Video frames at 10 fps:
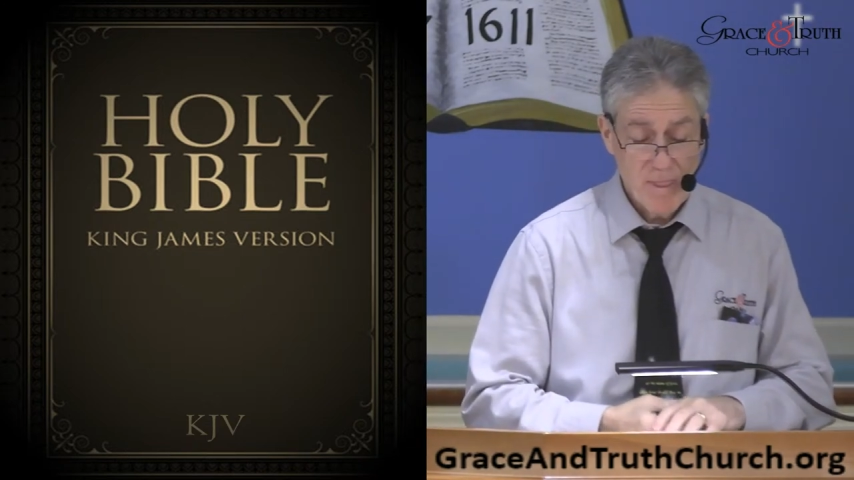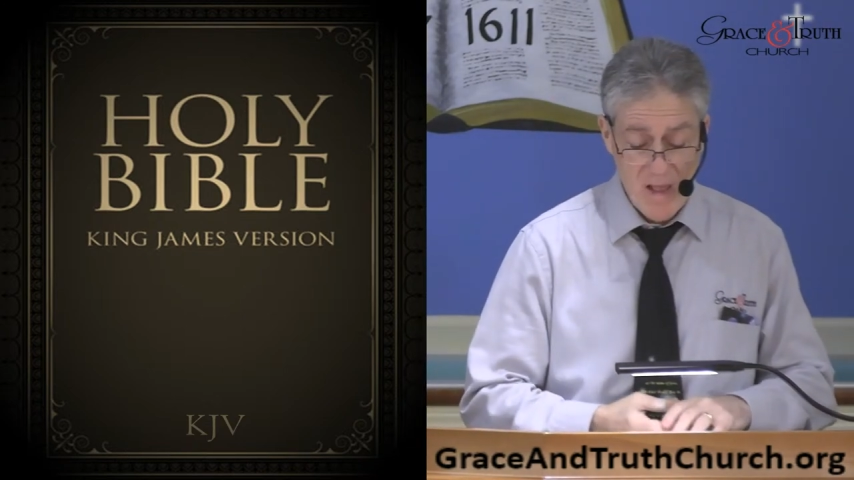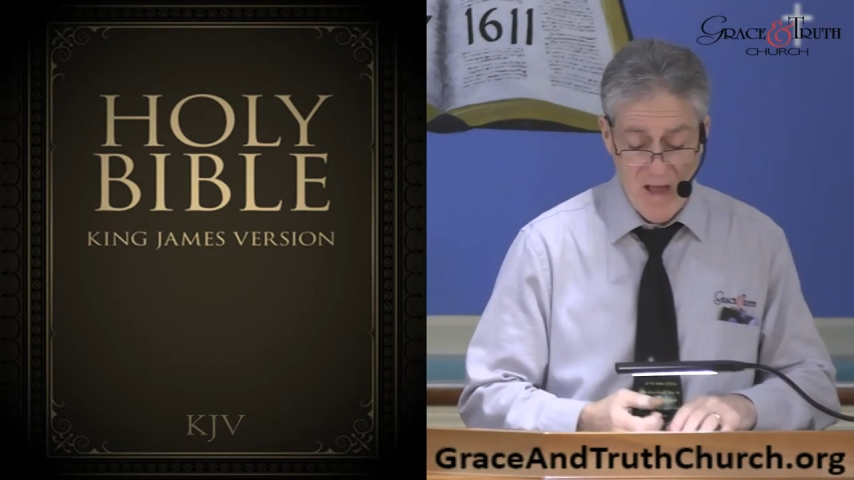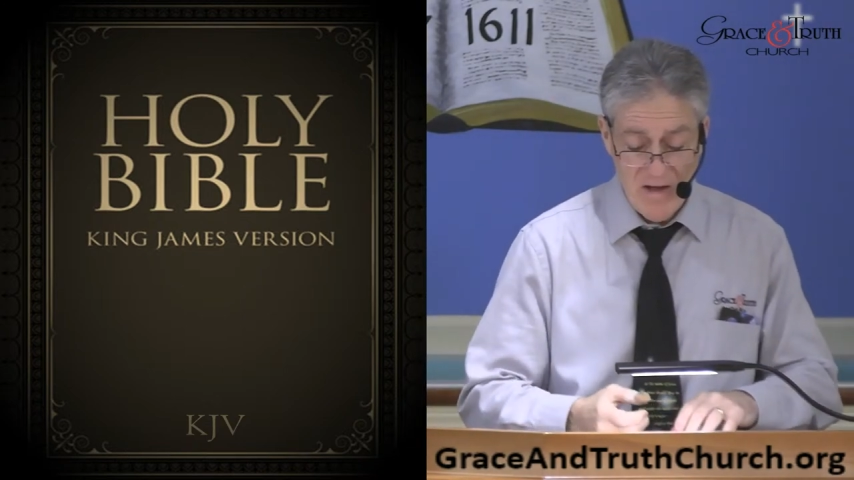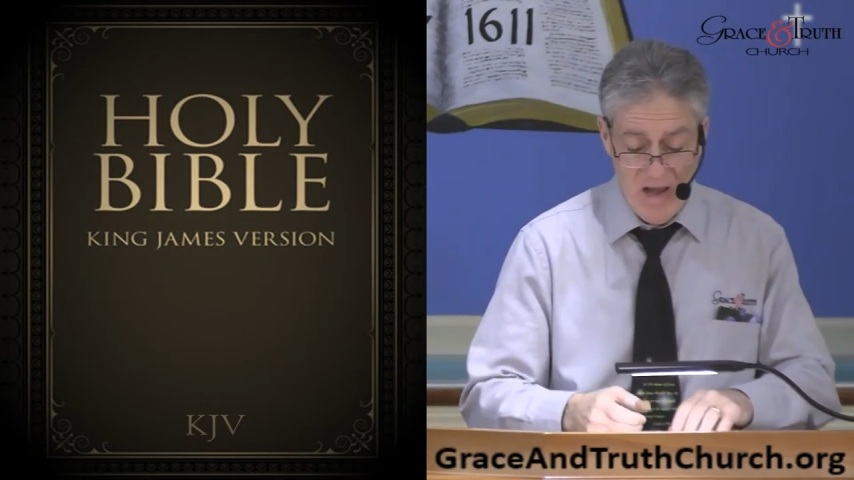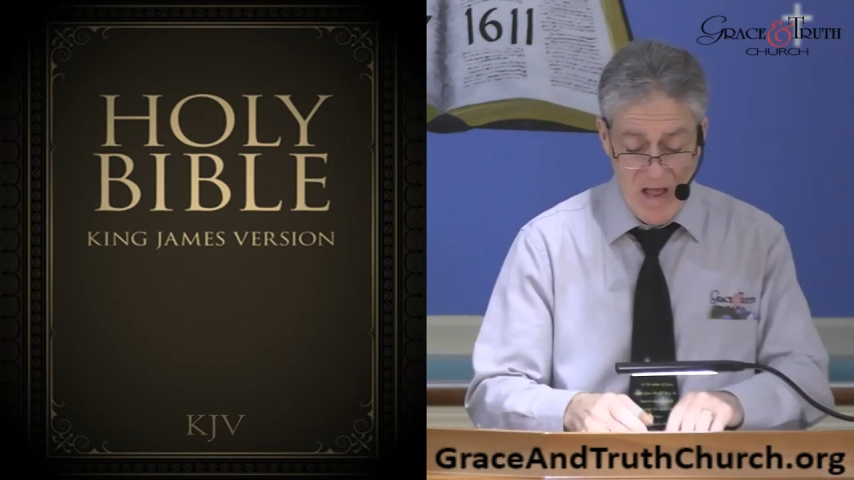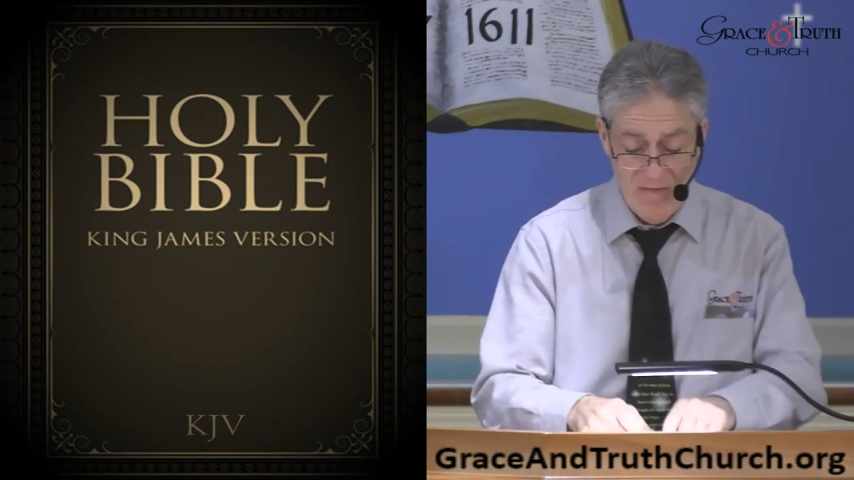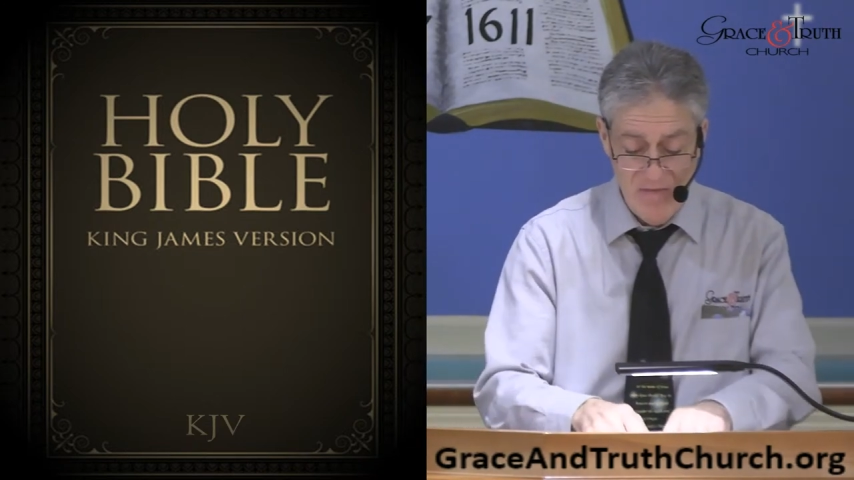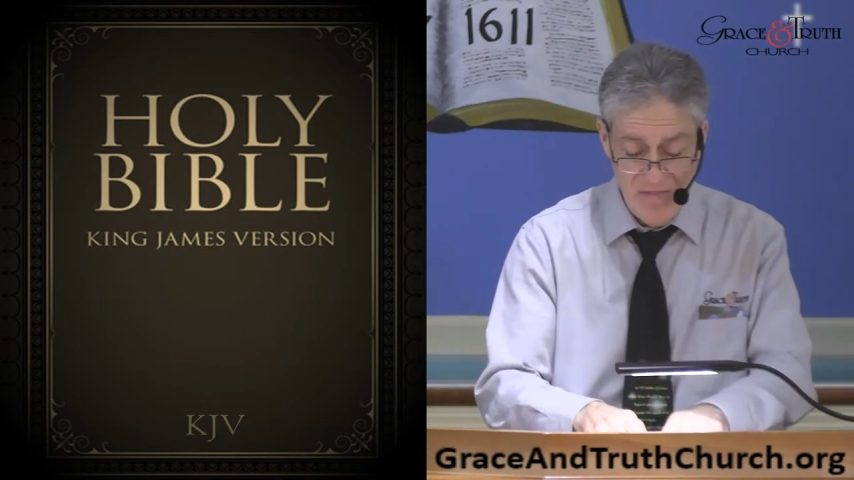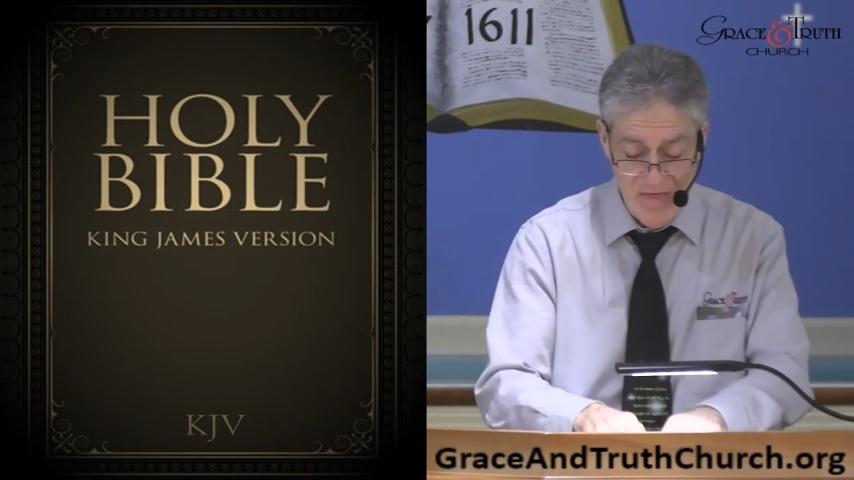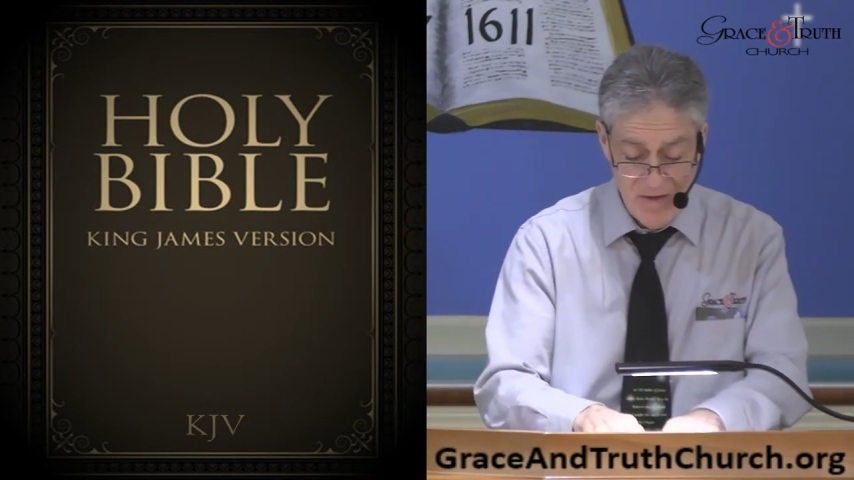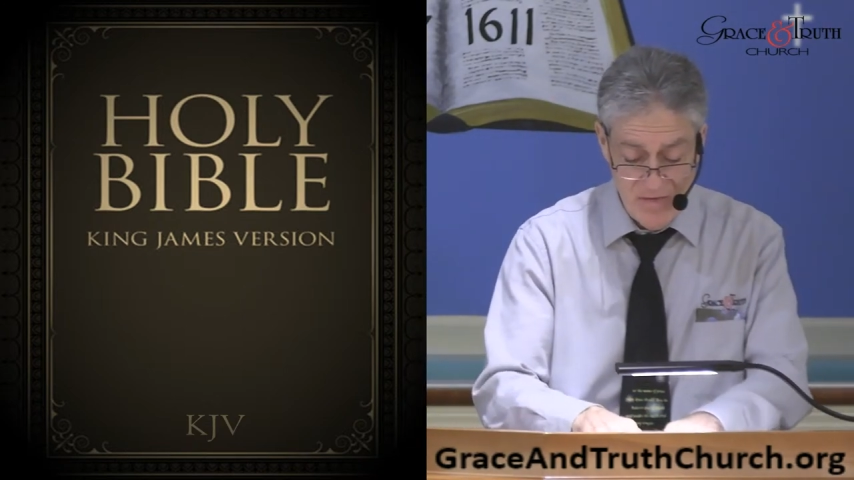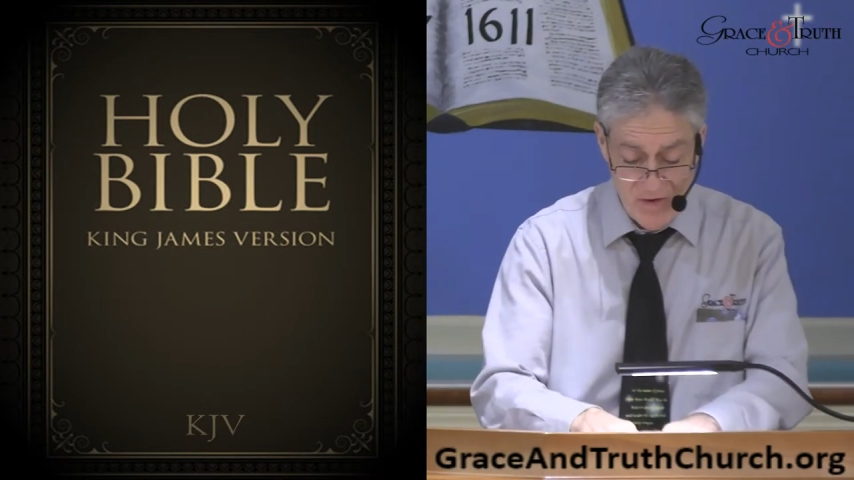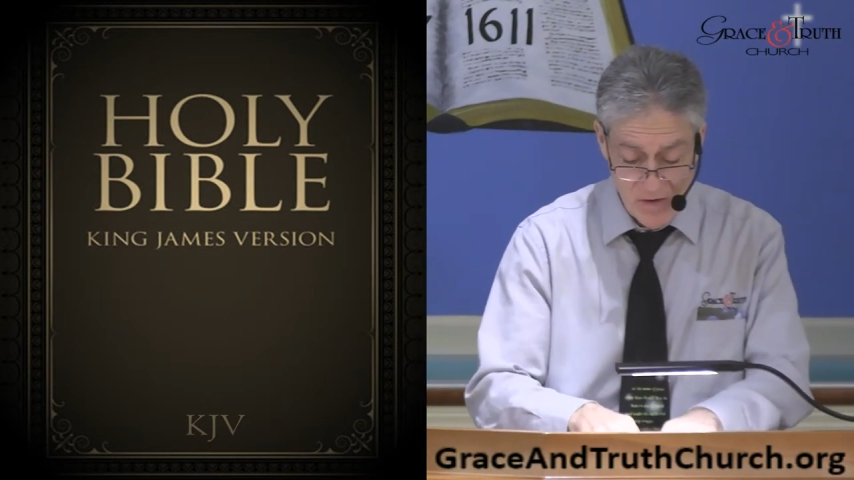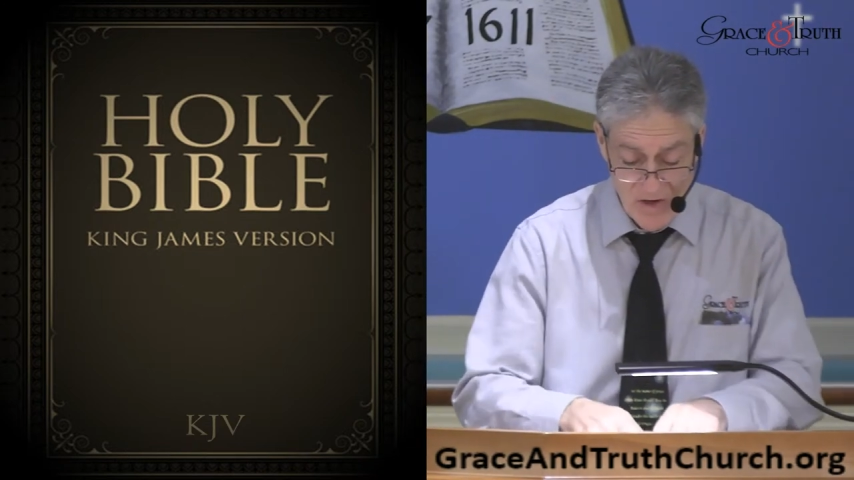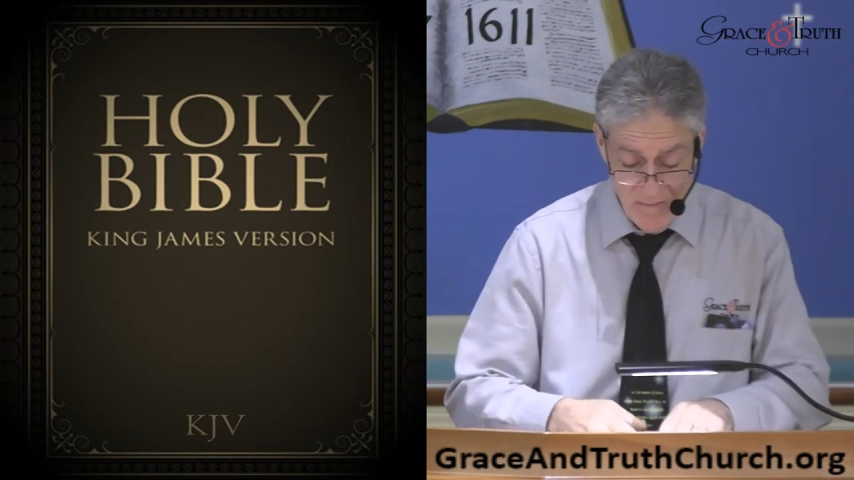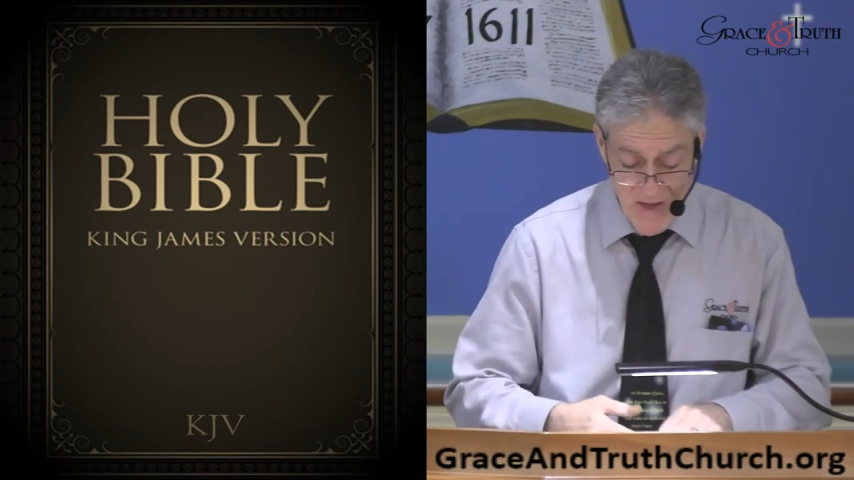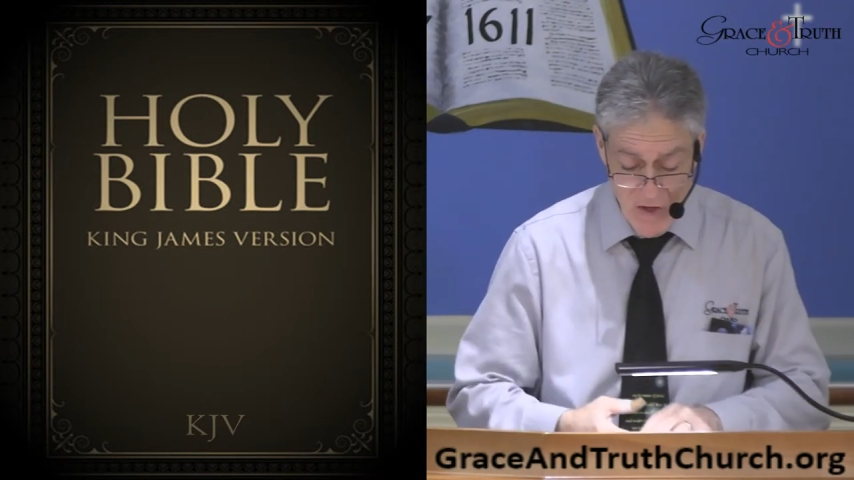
and they're going to be